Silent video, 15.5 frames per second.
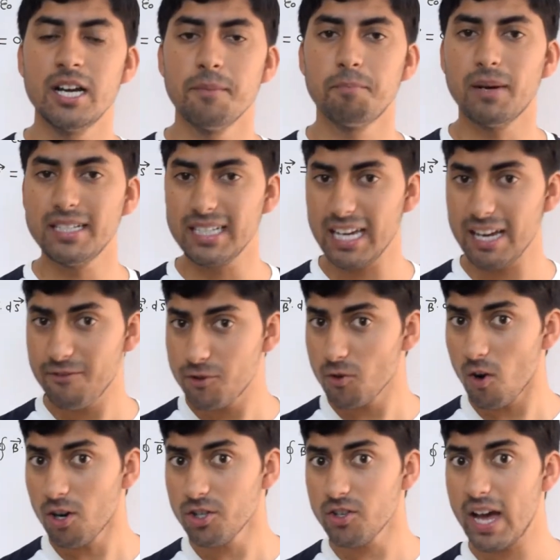But if you
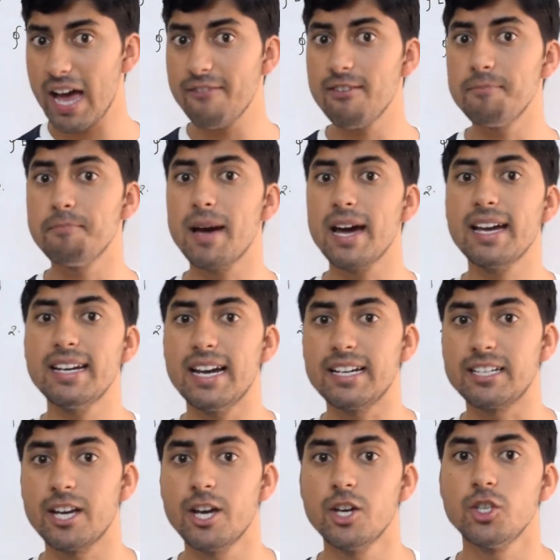want to have a magnet,